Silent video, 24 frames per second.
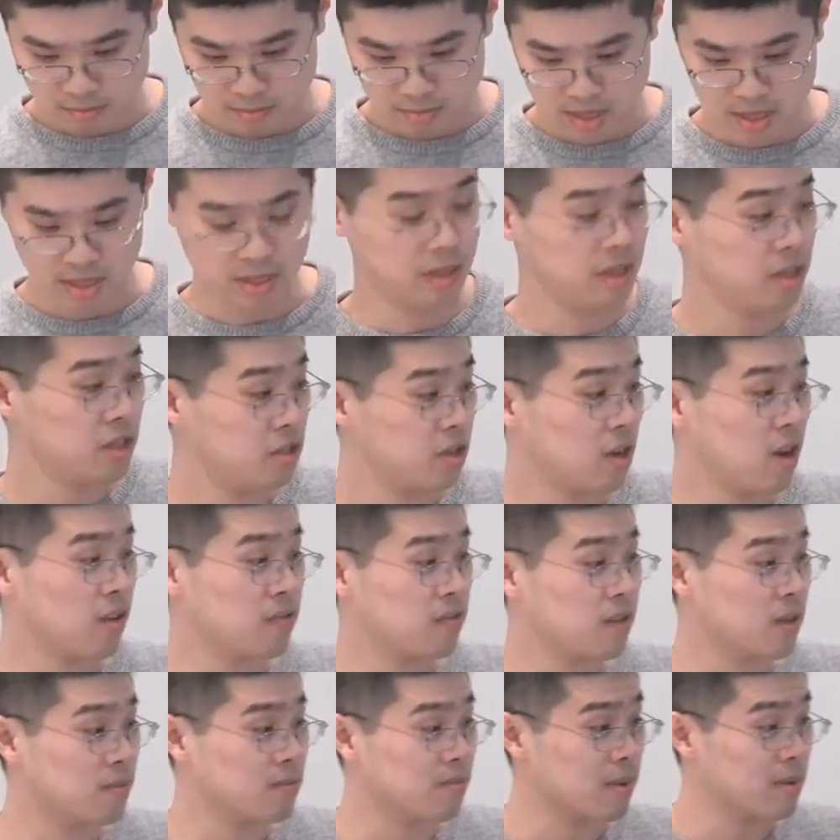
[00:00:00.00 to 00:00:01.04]
And each
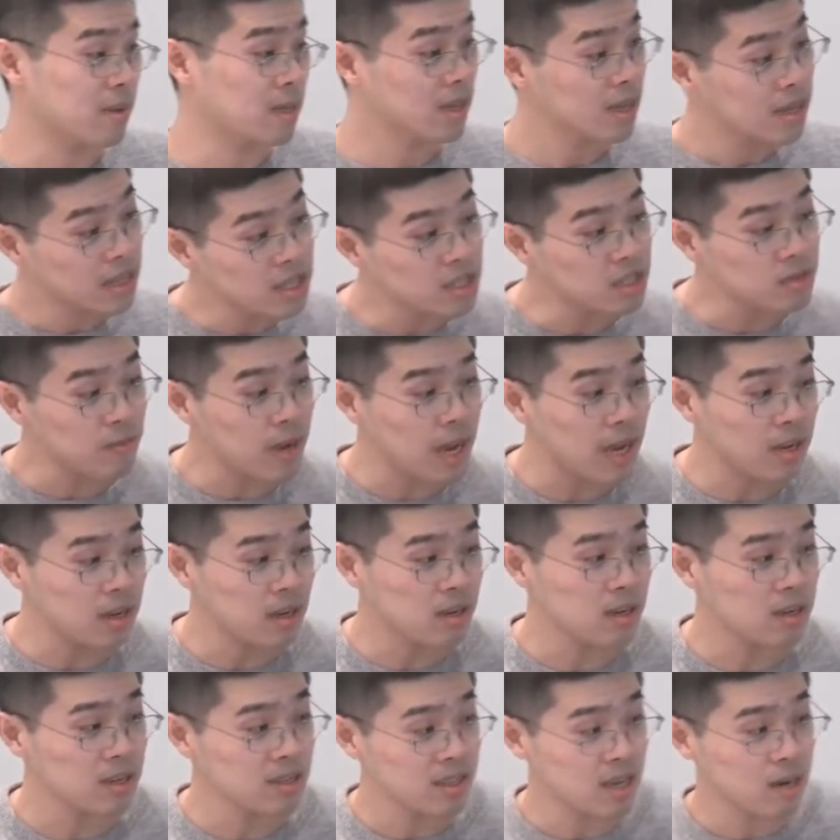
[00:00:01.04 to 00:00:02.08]
of the each
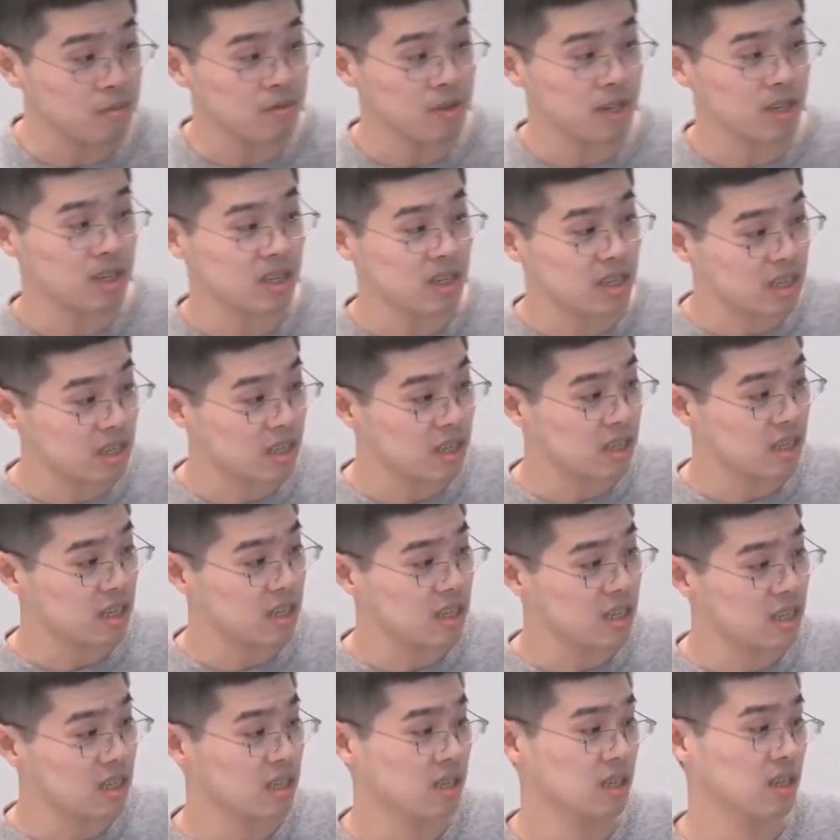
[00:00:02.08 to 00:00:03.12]
buyer separately
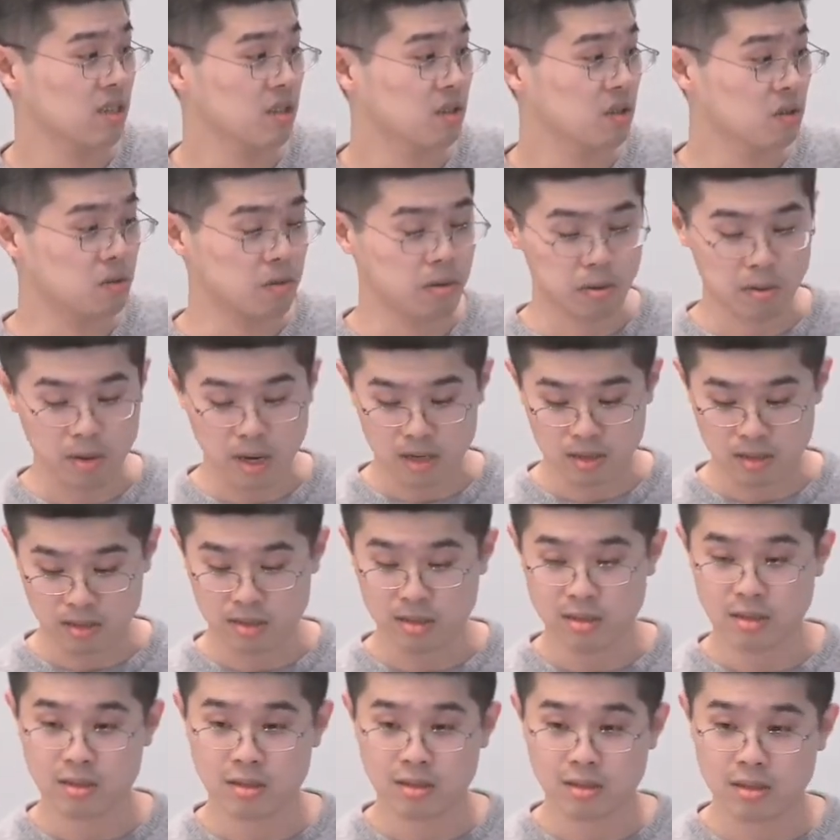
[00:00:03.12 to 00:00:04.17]
no regrets.